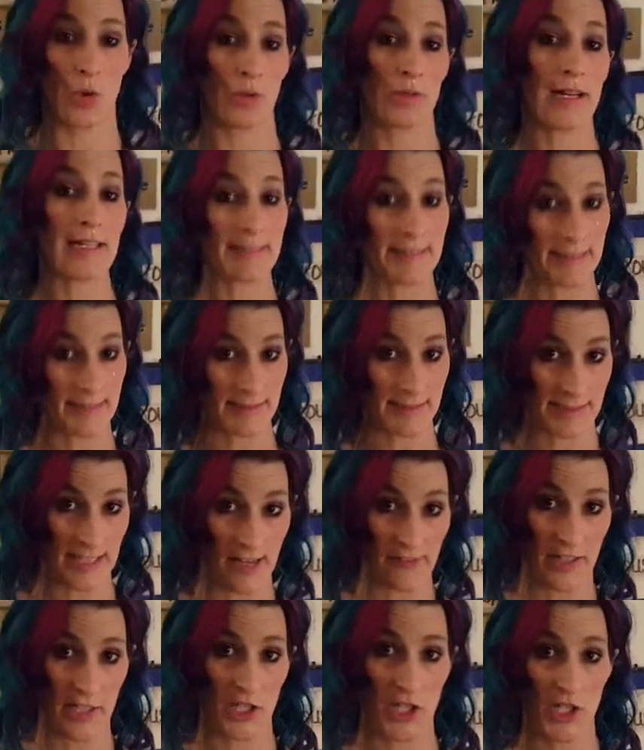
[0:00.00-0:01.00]
no less than
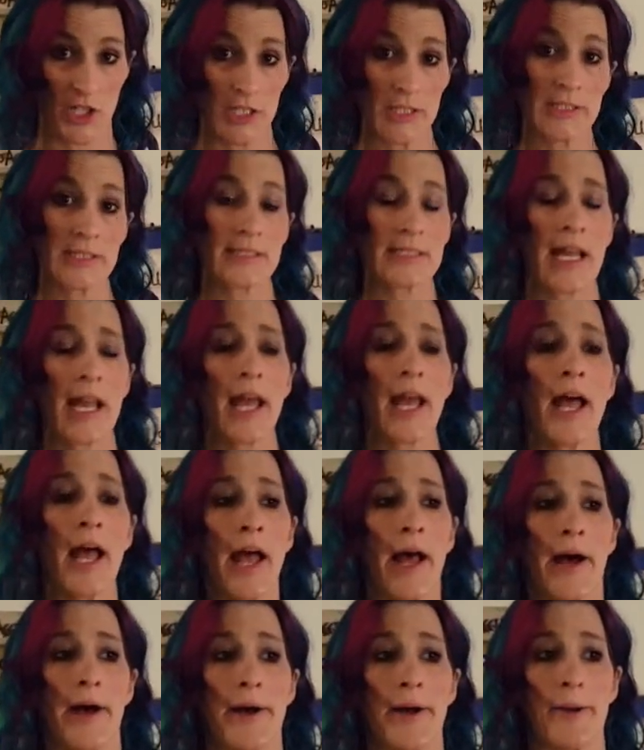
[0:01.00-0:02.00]
7 years.
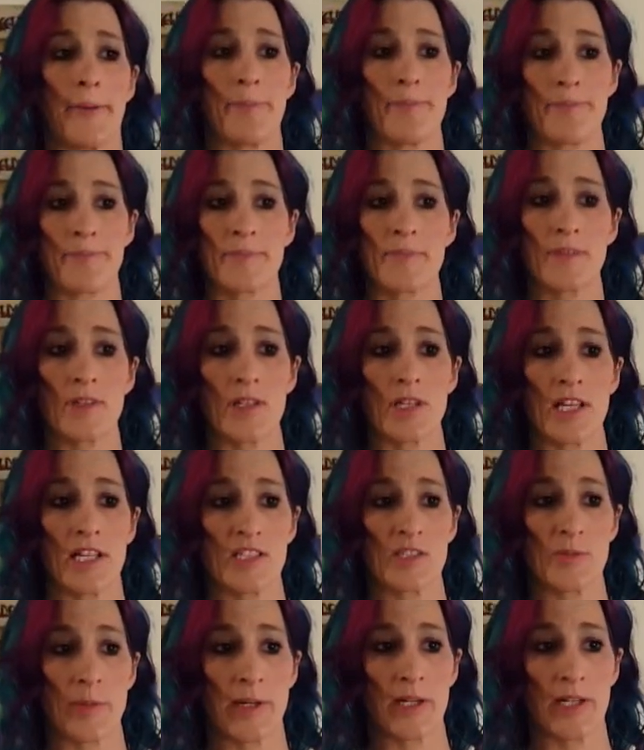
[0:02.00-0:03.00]

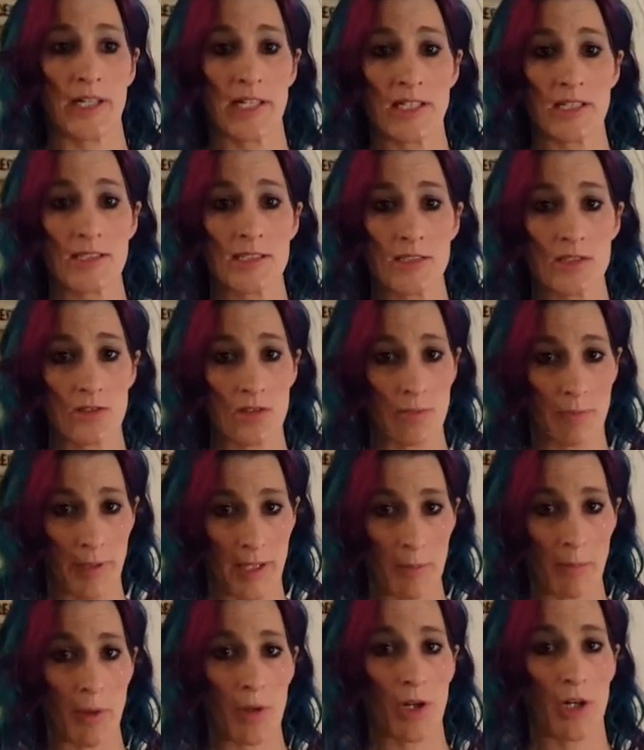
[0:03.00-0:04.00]
Experienced
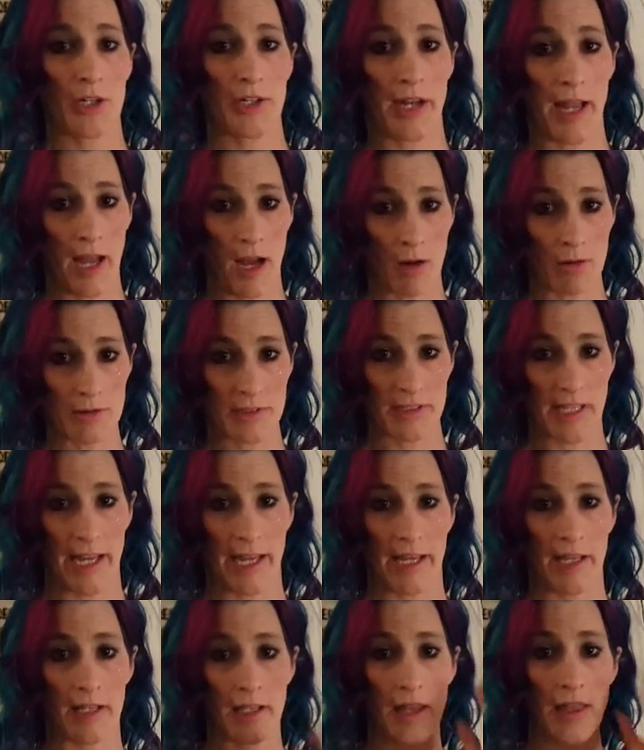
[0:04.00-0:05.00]
people are now
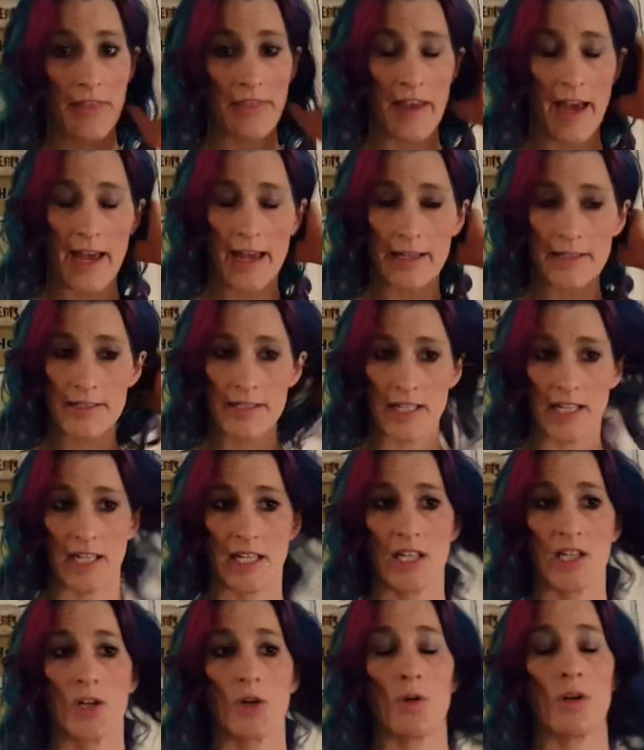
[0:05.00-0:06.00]
saying that
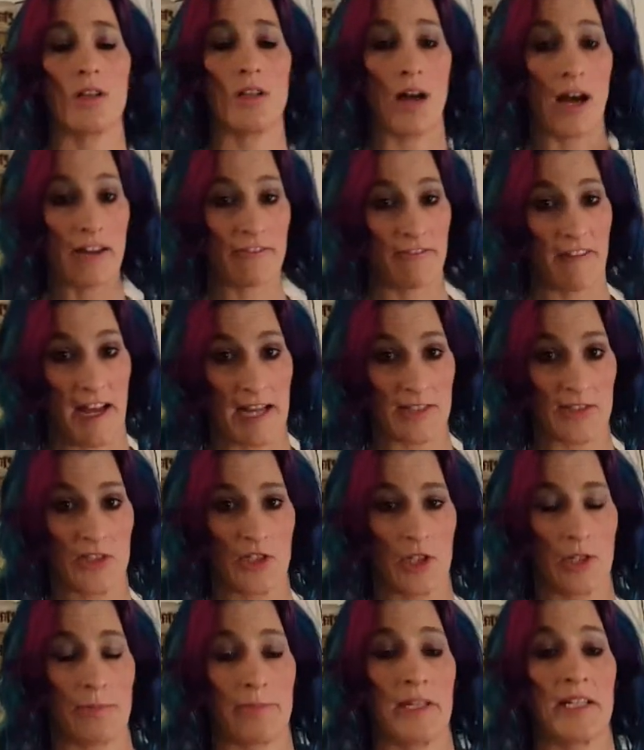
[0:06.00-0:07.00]
it can go a lot
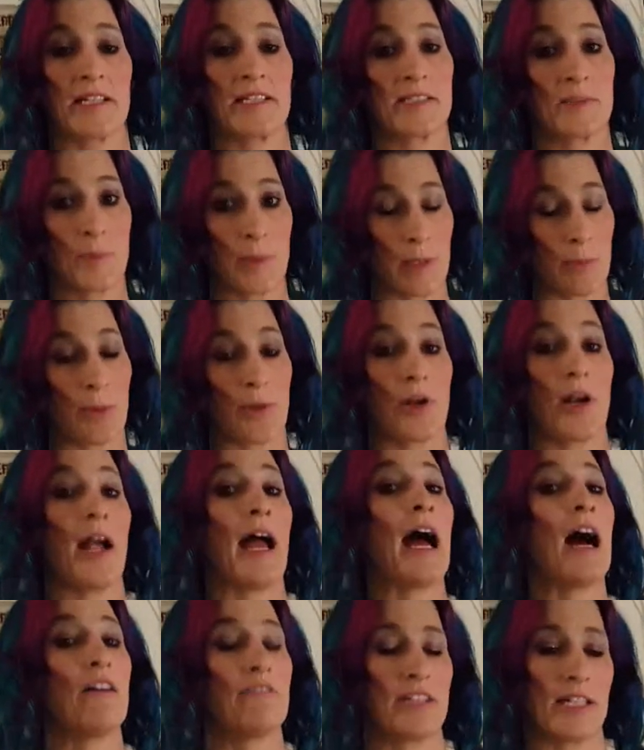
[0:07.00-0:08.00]
faster because people are
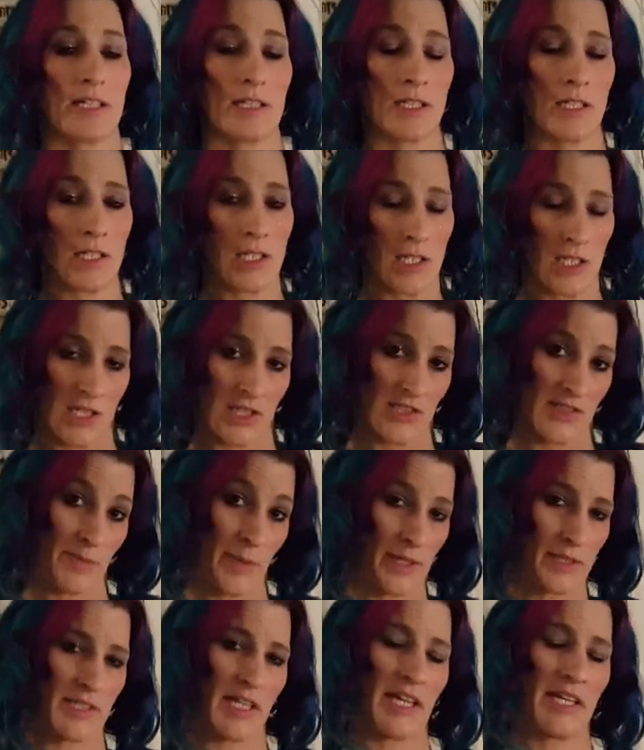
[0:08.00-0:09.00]
having
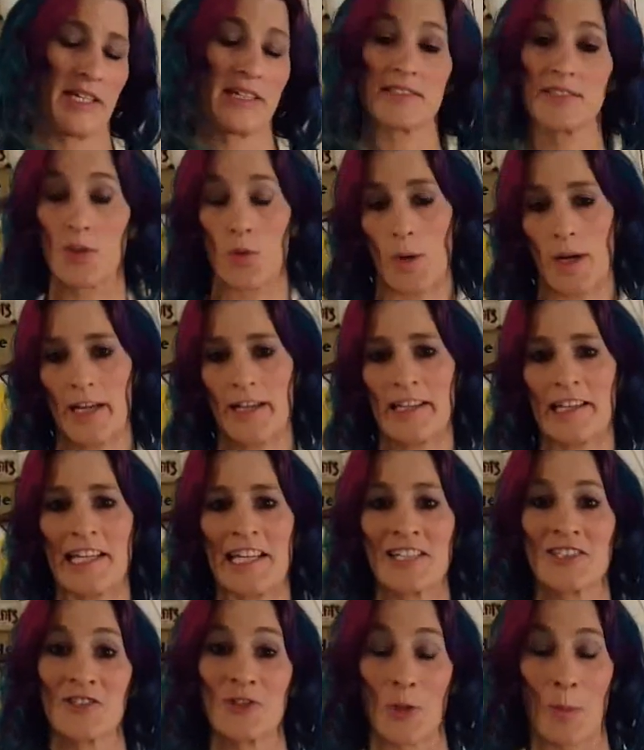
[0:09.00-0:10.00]
spontaneous
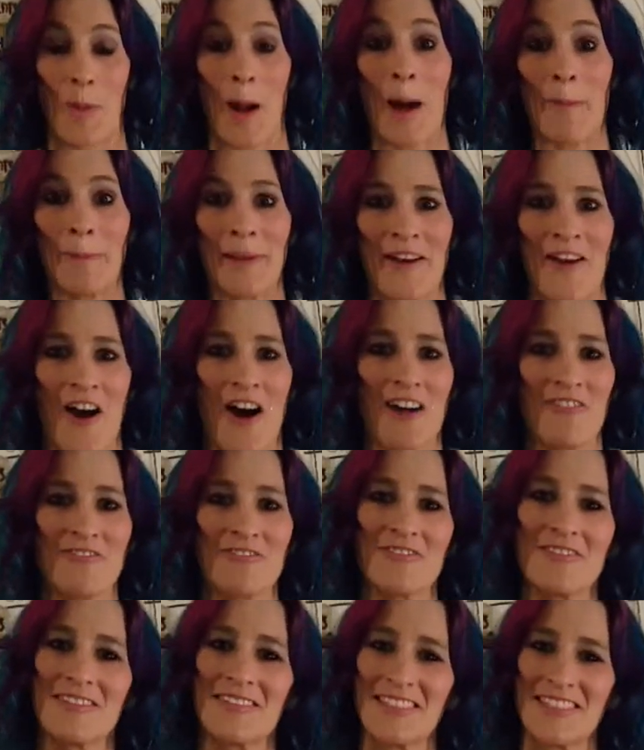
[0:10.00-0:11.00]
awakenings. They're popping off
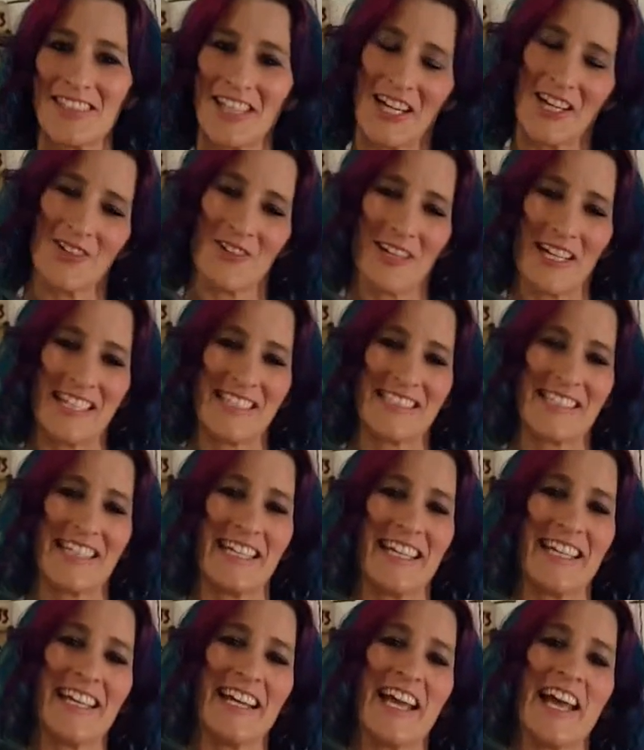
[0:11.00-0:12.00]
like
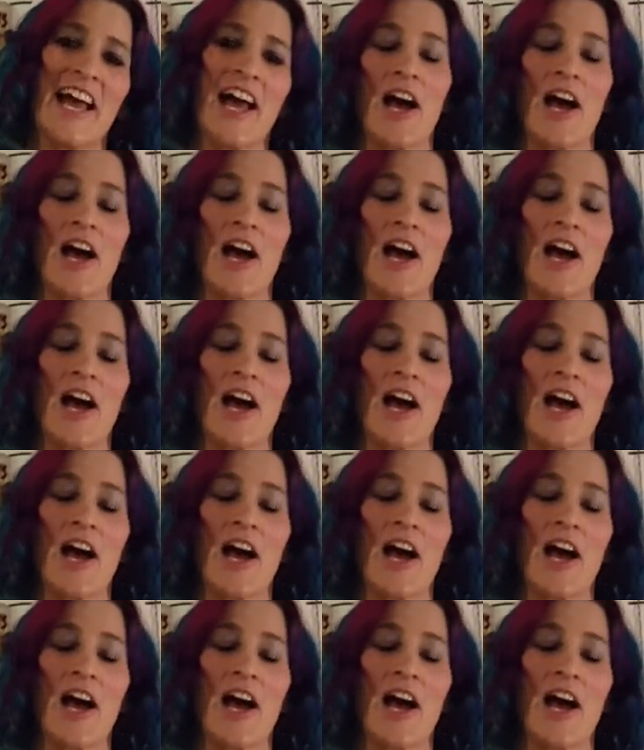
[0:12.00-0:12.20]
crazy